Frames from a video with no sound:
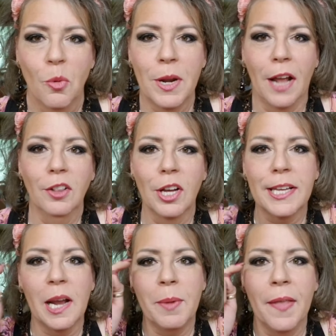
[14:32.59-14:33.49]
when I
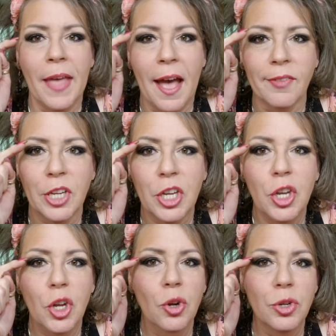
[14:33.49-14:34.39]
look at them and they have a
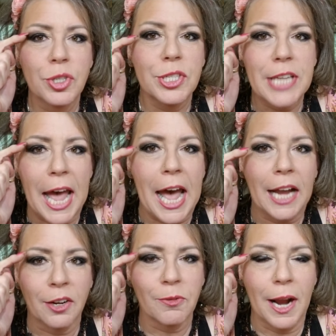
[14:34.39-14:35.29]
huge
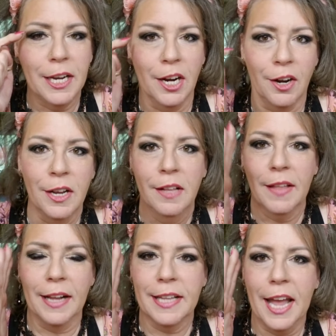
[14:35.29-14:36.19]
sag right here,
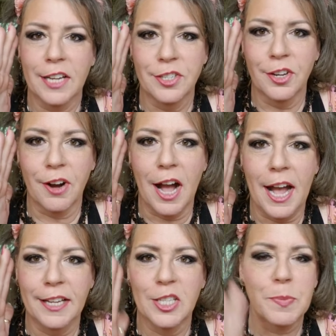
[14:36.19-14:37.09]
like the edge of their
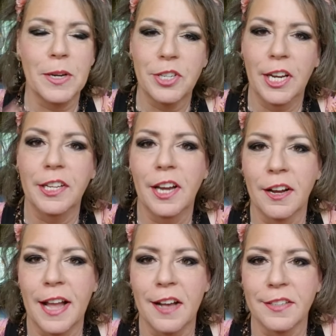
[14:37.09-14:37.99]
eye, especially in
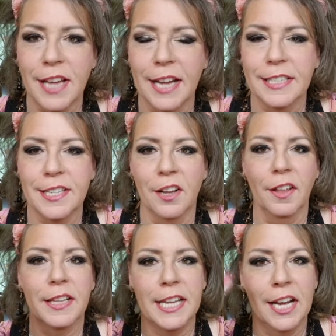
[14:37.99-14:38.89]
young gals, I can
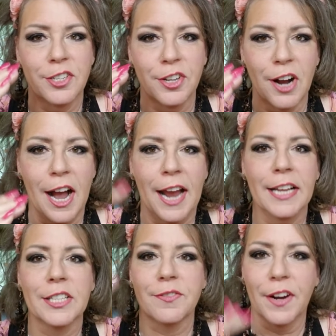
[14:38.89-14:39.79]
tell at the edge of their
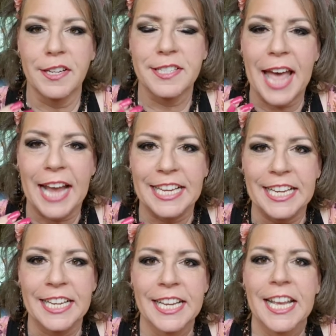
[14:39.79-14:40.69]
eye, it's very
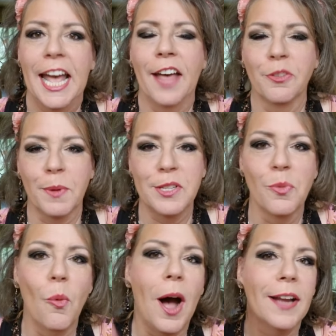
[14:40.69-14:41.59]
saggy. And the
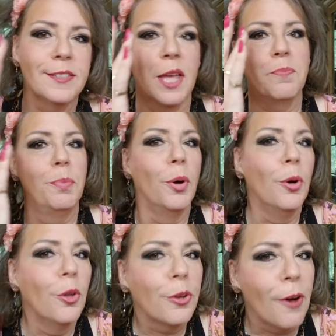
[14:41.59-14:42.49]
reason why is they
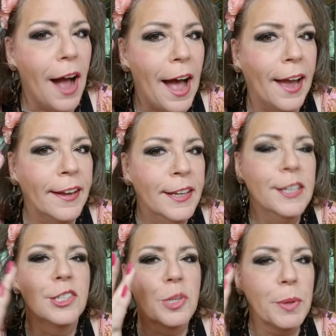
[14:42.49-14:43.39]
pull their eye
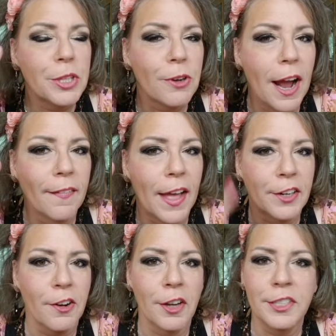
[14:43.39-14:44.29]
to put their
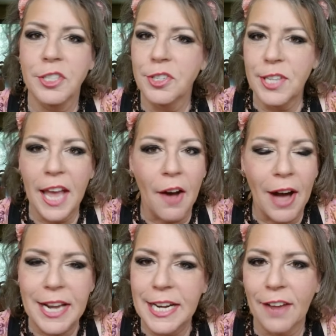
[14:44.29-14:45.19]
eyeliner on. Did you see how
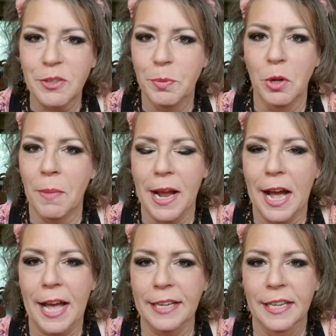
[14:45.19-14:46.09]
I didn't have to pull my
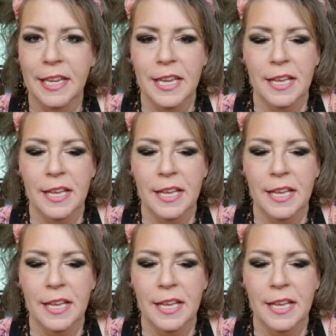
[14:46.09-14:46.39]
eye?